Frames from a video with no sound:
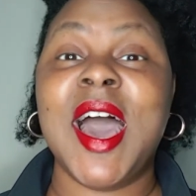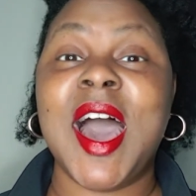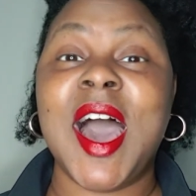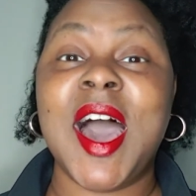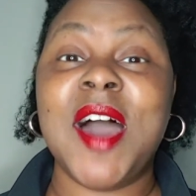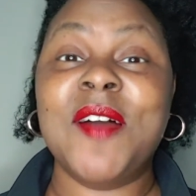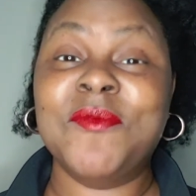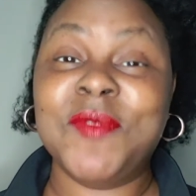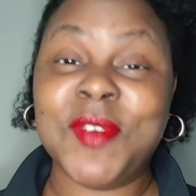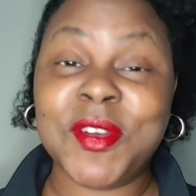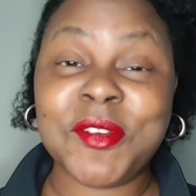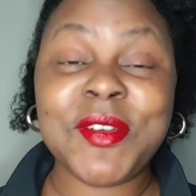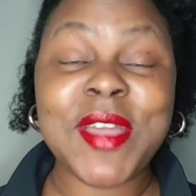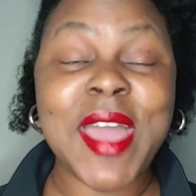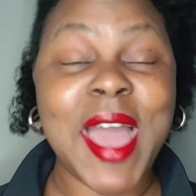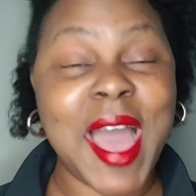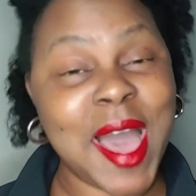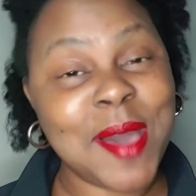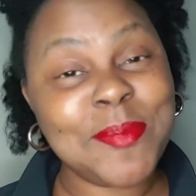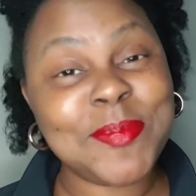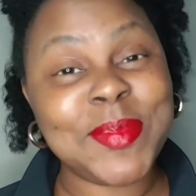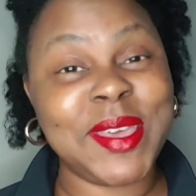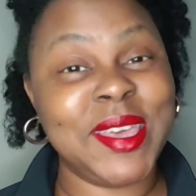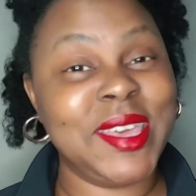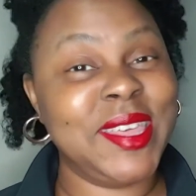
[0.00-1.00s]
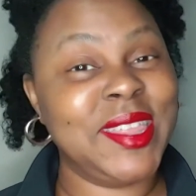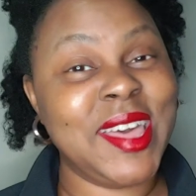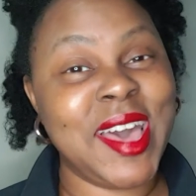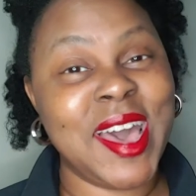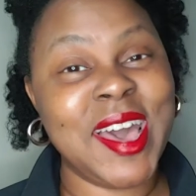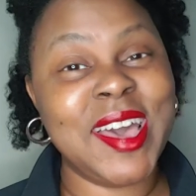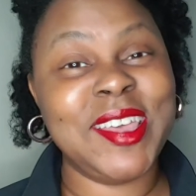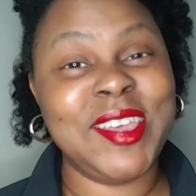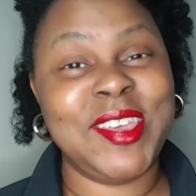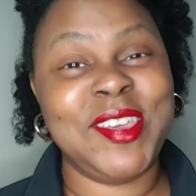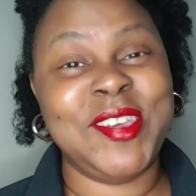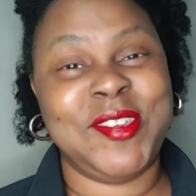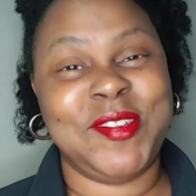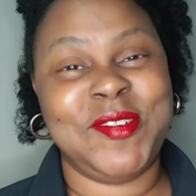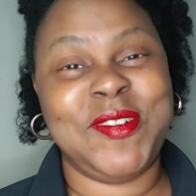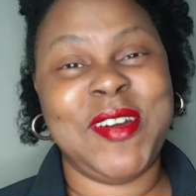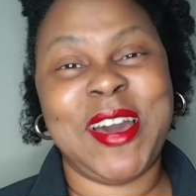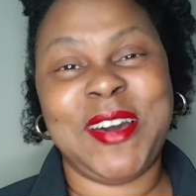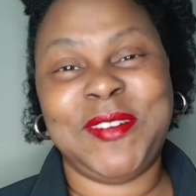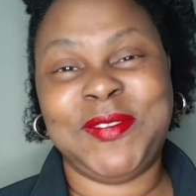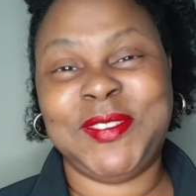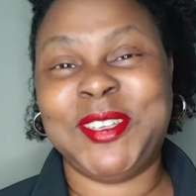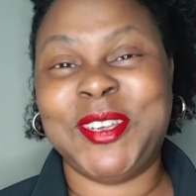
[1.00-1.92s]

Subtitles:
I'm very happy that you have